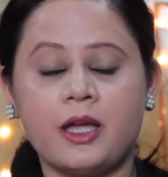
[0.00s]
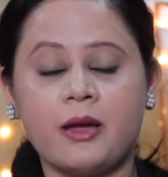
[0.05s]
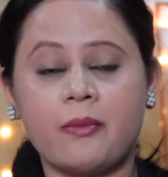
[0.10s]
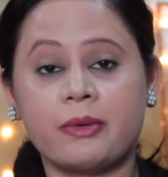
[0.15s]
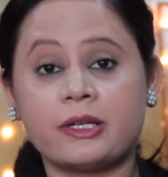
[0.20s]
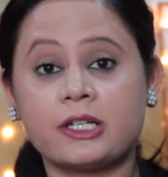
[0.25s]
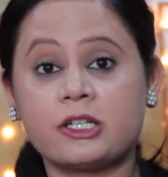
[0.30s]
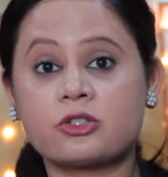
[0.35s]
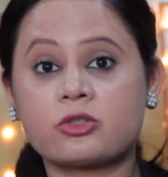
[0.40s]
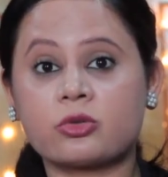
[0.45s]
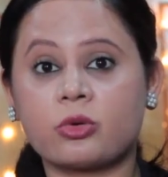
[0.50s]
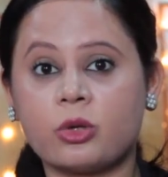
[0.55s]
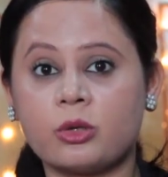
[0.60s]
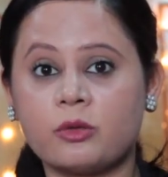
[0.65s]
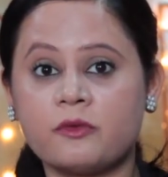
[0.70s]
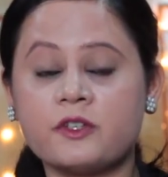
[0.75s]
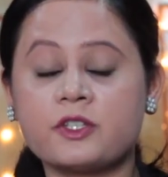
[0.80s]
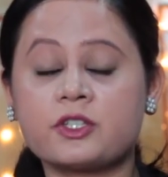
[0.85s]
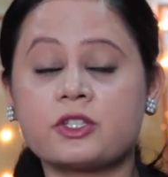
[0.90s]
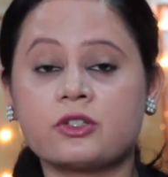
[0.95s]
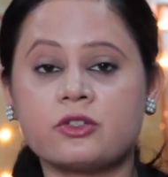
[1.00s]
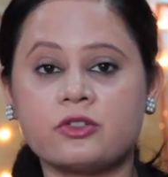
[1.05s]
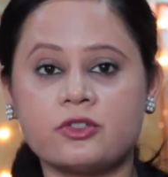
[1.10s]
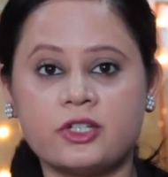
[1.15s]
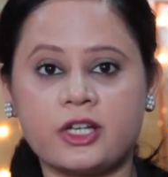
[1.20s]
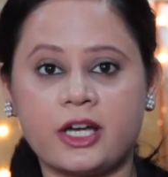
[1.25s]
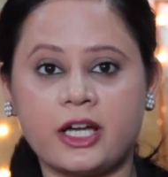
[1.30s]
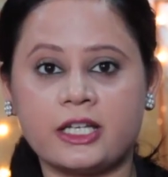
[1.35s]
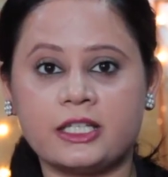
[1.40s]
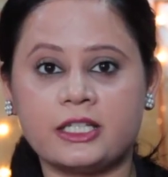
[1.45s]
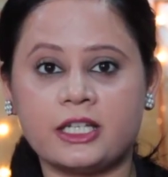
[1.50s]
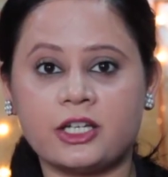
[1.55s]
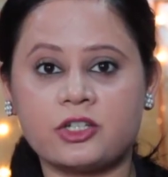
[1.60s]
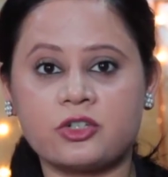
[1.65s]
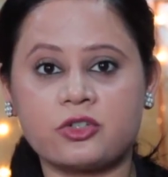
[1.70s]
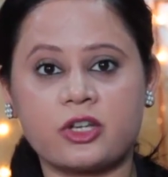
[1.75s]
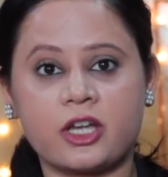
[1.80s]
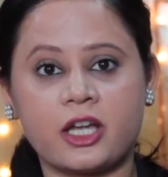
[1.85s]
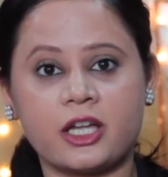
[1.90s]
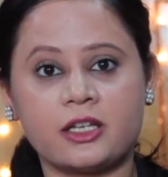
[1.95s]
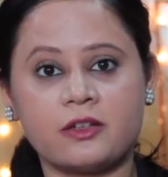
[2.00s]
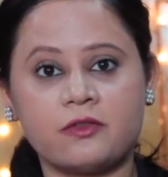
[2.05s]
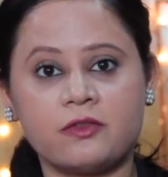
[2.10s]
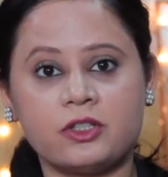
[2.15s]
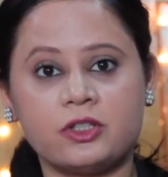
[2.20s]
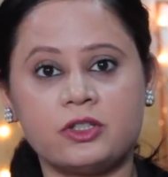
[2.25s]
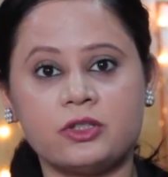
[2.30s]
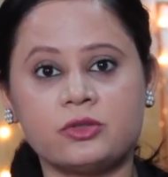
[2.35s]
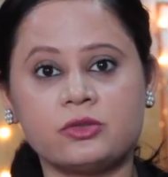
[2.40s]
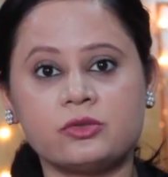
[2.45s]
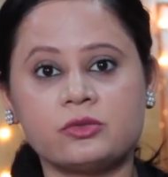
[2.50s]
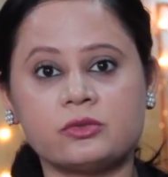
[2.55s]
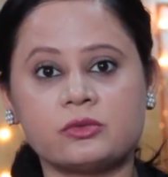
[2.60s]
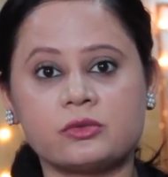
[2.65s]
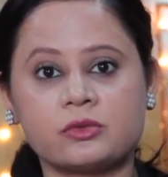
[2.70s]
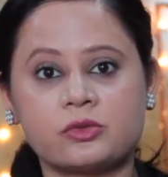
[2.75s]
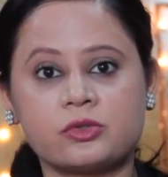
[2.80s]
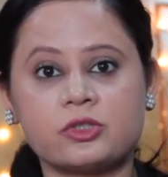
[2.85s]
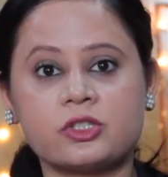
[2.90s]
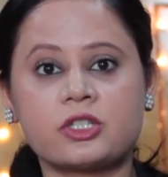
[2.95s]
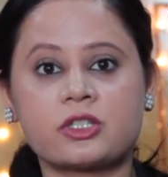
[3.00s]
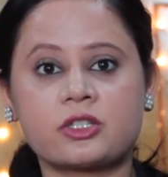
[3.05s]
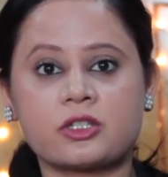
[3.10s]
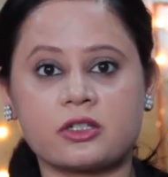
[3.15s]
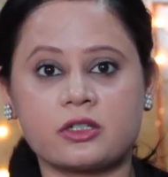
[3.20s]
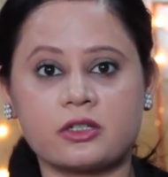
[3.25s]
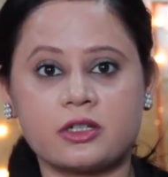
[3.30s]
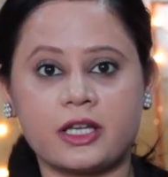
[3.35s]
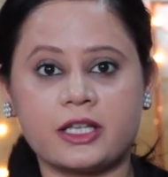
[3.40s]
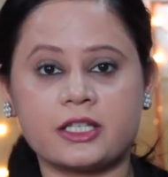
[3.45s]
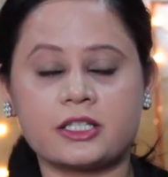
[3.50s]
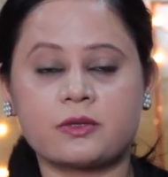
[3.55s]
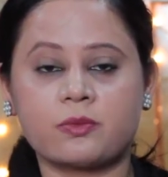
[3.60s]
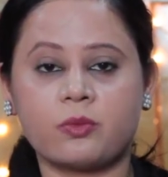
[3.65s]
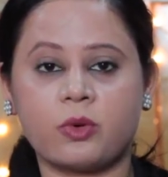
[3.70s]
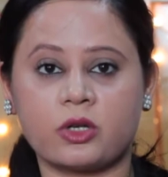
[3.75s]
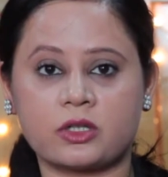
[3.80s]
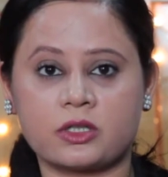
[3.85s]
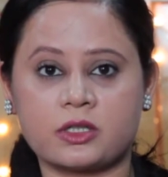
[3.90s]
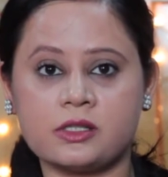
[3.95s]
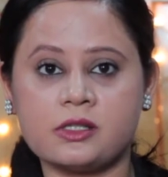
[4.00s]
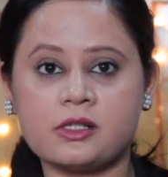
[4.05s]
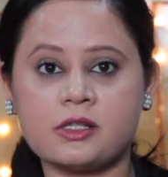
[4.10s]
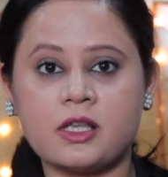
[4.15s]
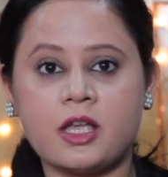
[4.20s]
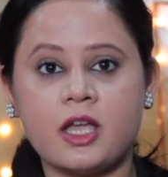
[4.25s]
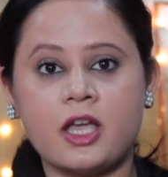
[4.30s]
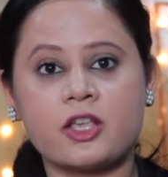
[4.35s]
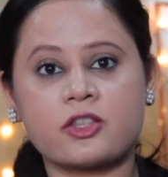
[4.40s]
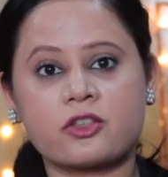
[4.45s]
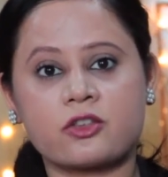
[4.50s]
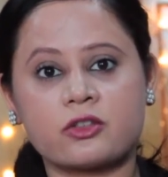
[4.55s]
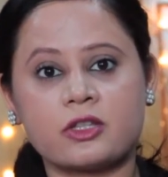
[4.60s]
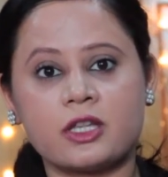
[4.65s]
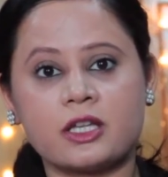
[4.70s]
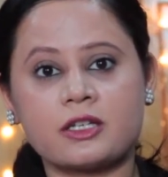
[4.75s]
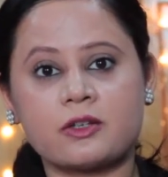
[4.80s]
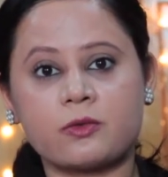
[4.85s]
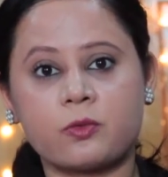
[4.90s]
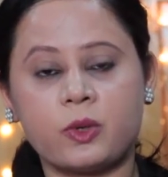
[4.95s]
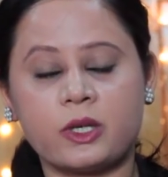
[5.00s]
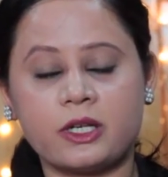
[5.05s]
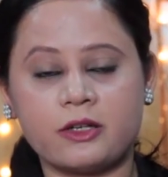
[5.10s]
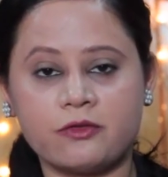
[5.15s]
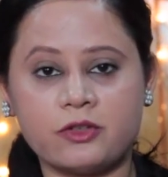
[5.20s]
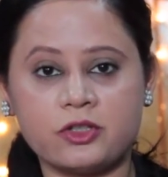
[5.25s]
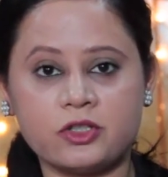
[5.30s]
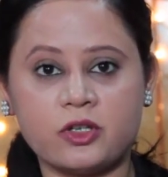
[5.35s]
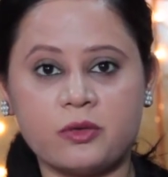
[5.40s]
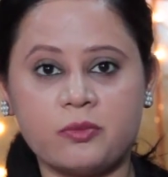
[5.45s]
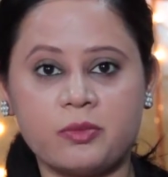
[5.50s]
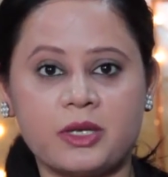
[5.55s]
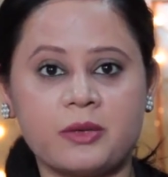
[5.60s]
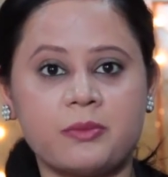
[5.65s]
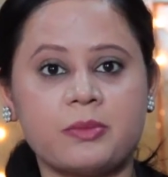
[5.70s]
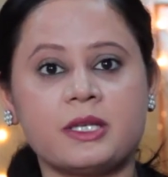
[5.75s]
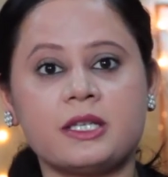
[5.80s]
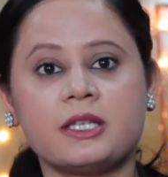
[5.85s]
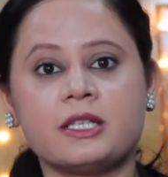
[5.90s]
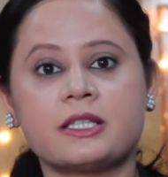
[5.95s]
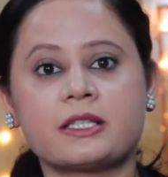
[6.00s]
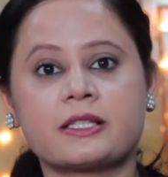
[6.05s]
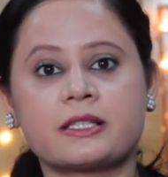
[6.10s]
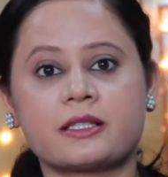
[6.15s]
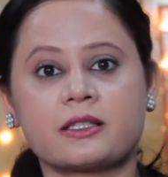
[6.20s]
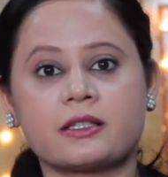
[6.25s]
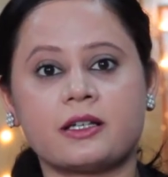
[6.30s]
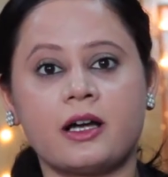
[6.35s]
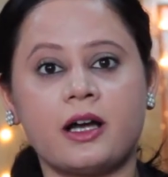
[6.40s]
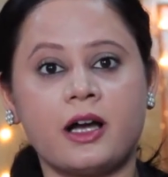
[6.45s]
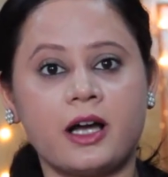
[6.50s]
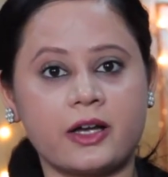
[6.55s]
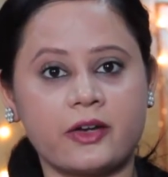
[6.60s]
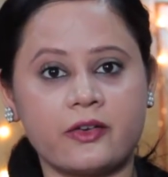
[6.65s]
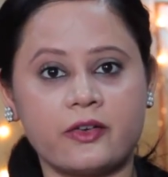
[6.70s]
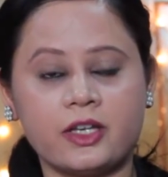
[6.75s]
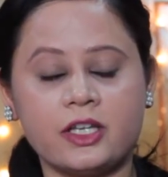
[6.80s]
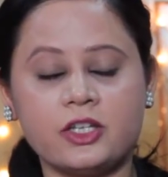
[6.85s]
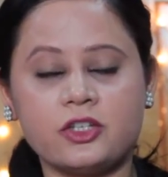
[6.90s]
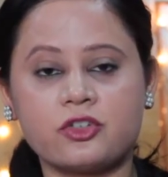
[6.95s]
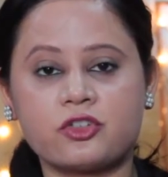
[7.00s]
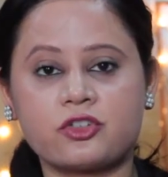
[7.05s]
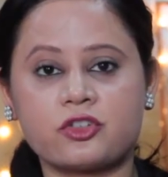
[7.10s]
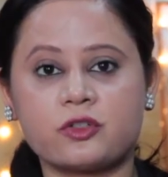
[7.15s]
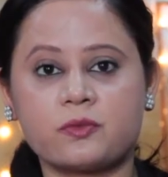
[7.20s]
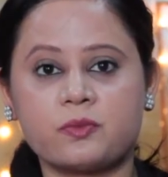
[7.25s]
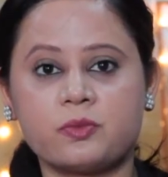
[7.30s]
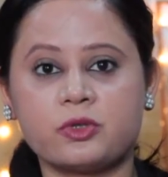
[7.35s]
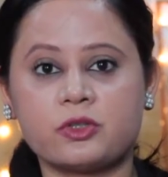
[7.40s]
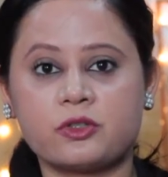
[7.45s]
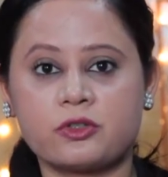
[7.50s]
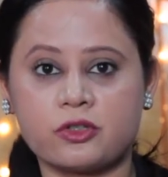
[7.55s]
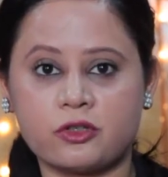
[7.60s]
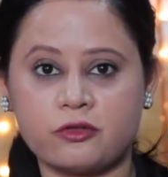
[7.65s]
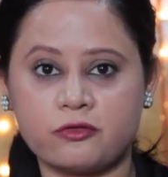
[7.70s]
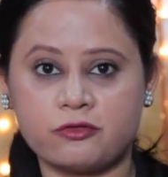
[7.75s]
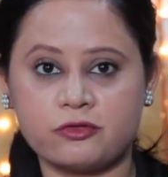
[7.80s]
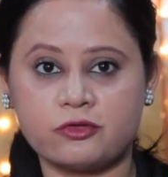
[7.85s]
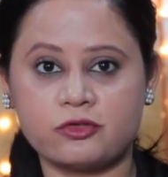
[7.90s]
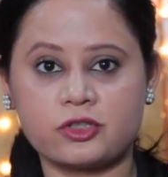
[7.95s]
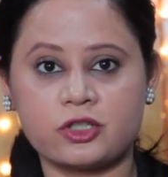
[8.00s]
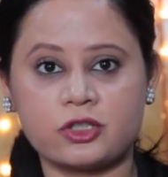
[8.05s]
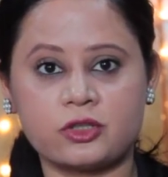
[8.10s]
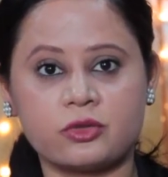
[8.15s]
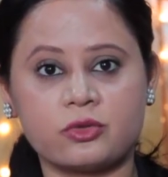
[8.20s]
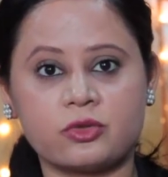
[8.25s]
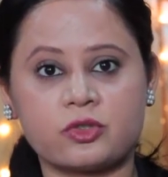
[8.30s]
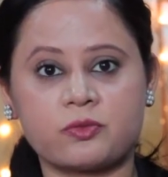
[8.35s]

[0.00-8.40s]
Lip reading: But it's always a good idea to carry with you good sterilized bottles, so that whenever your baby is hungry, you should put your food in those